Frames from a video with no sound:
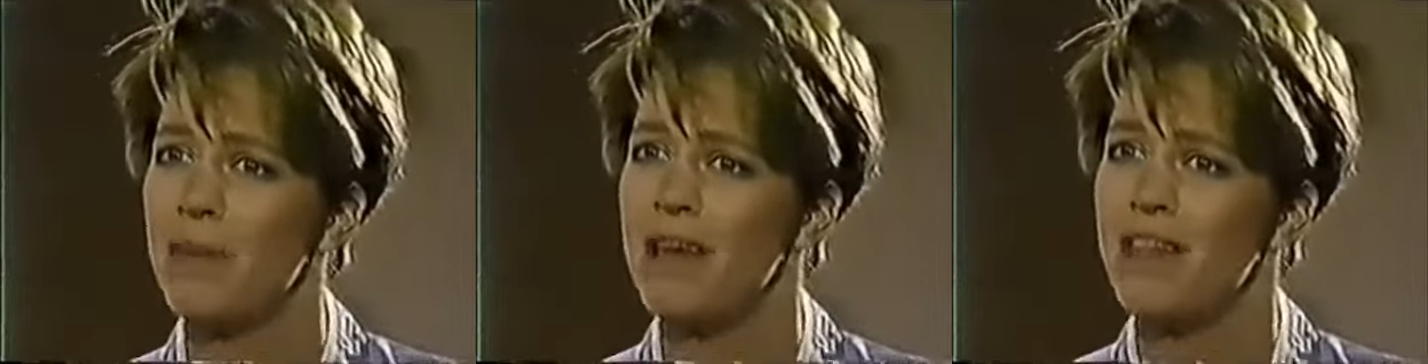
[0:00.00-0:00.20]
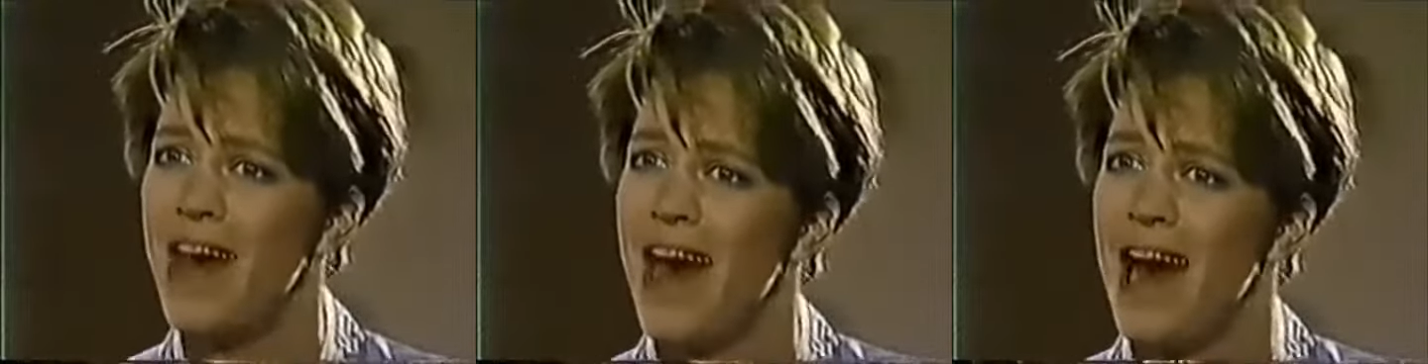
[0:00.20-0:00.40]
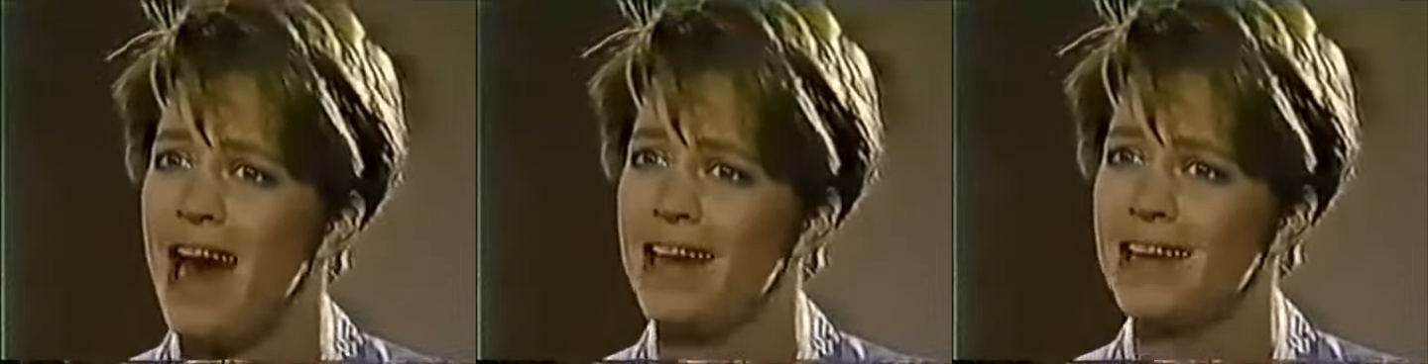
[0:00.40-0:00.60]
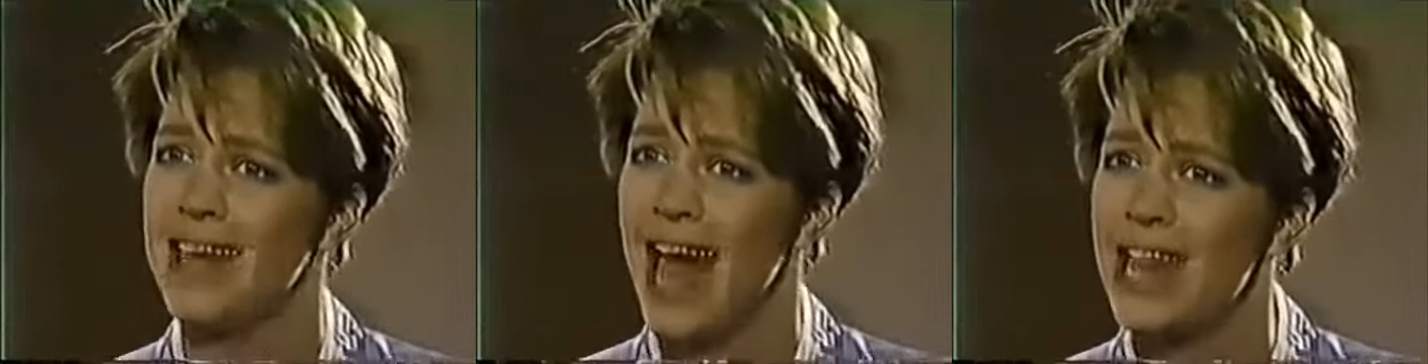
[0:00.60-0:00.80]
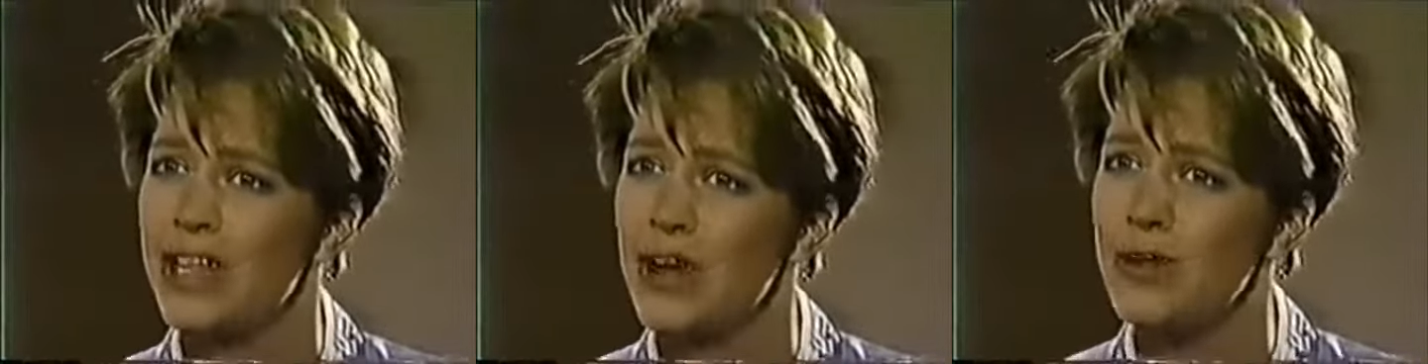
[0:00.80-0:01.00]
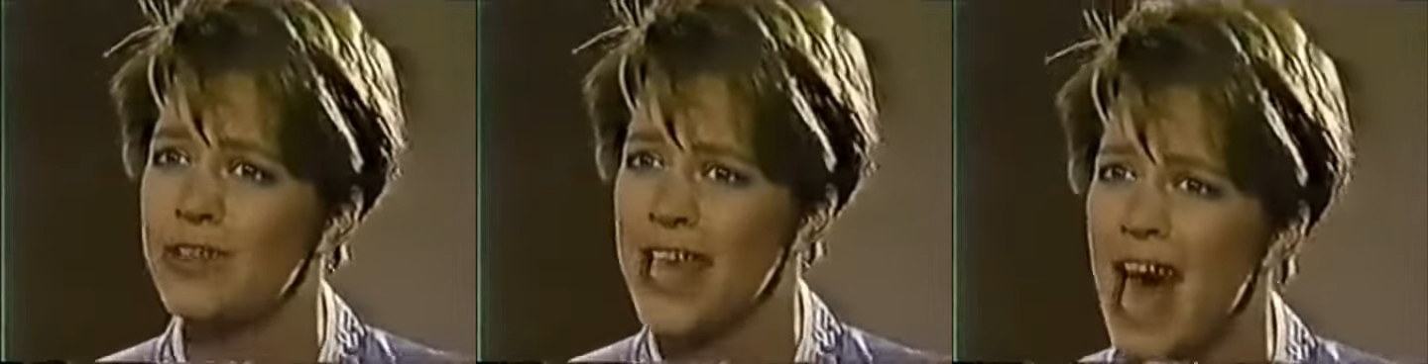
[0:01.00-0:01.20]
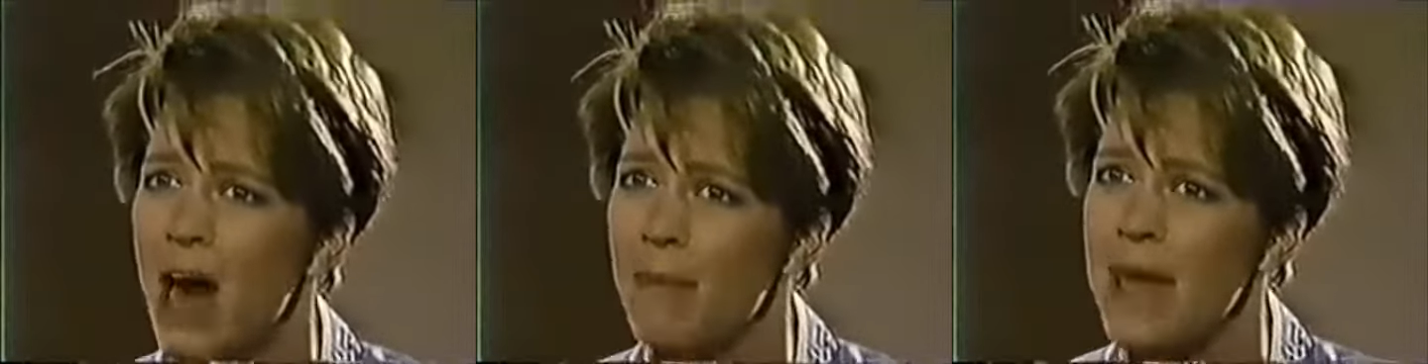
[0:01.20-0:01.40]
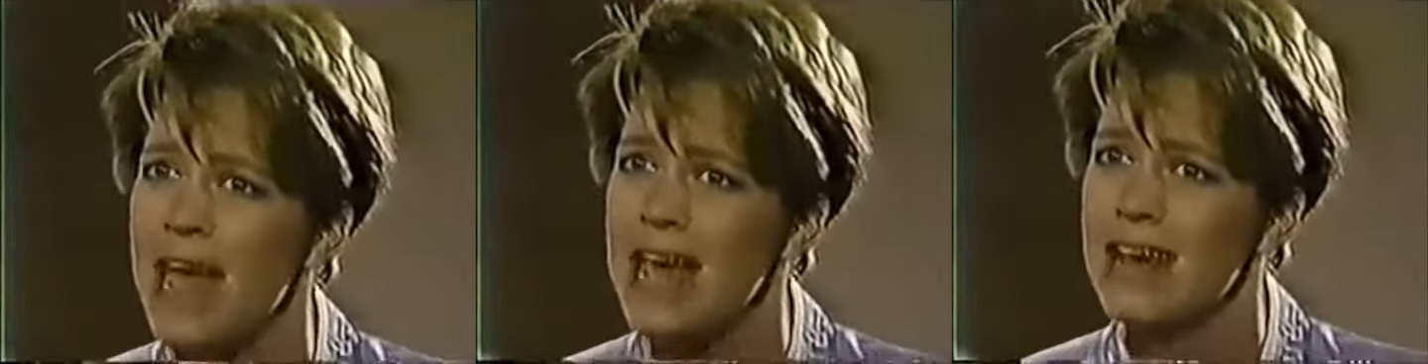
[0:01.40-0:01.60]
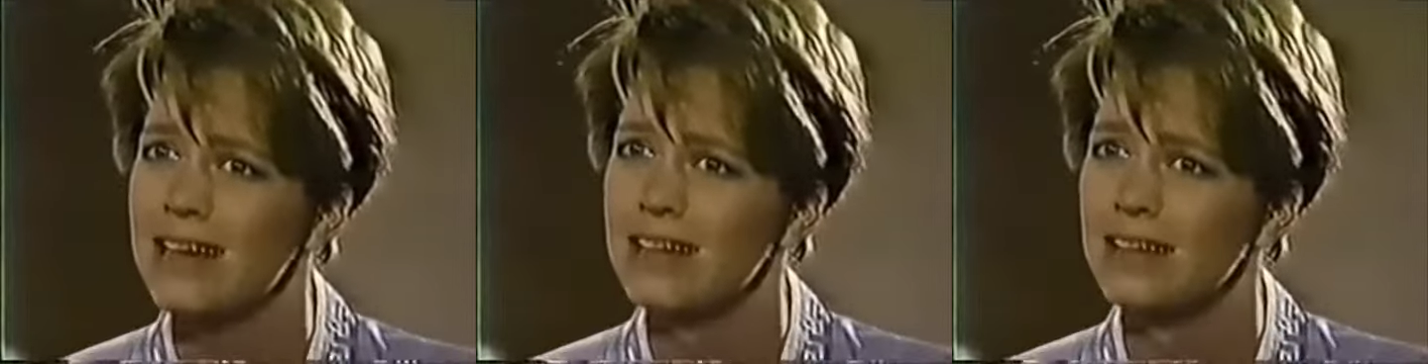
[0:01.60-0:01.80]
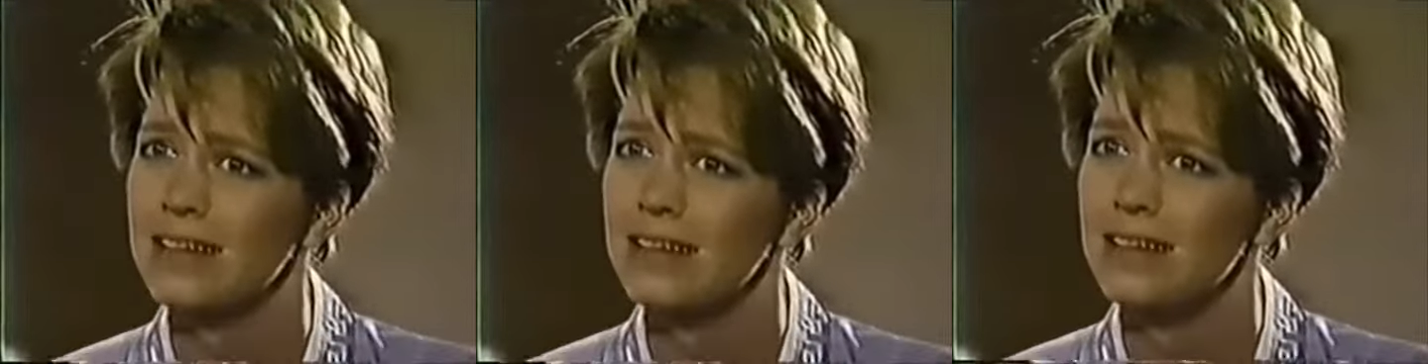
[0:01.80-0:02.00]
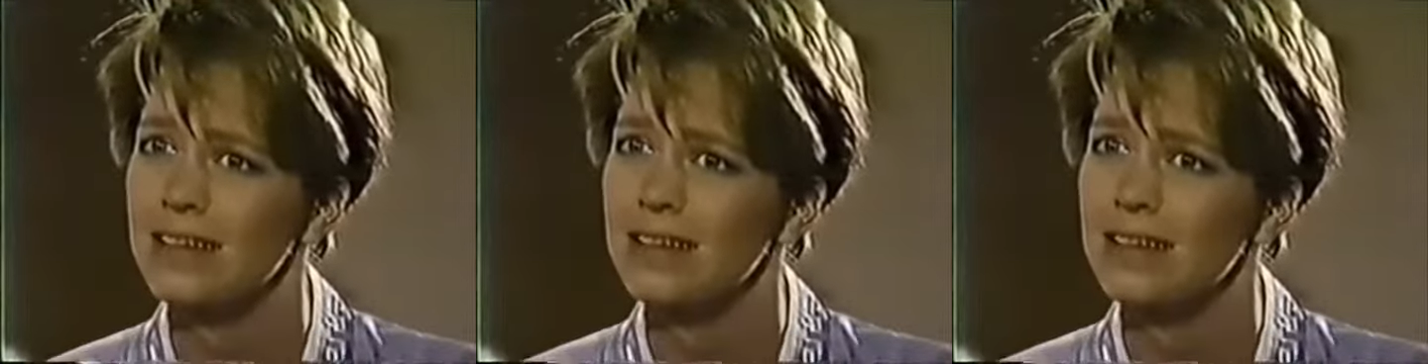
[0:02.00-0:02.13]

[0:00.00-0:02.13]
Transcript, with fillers: Tell me that. Can you tell me?